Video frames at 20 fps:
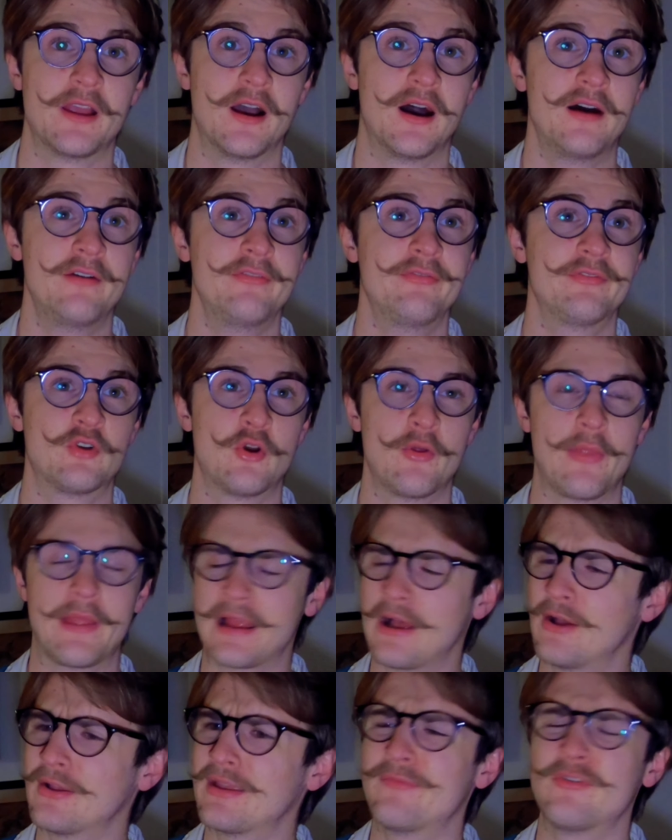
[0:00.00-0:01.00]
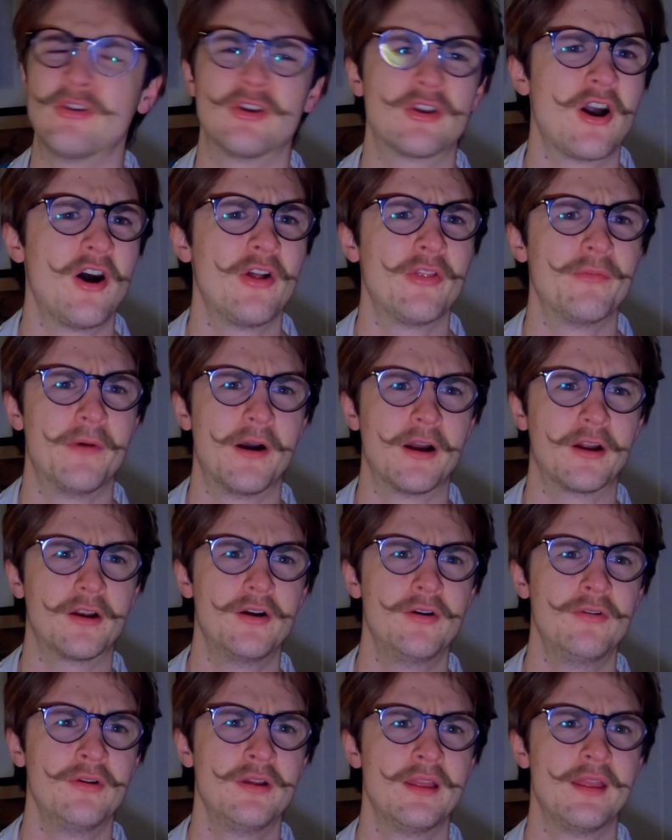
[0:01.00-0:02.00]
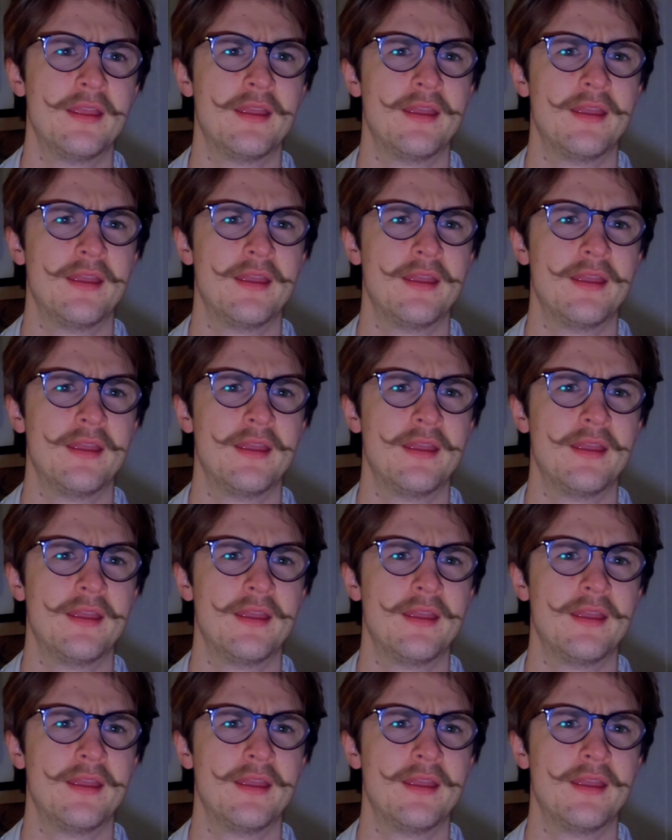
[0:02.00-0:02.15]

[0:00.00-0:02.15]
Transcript: off. Go like, I'll give you a call tomorrow.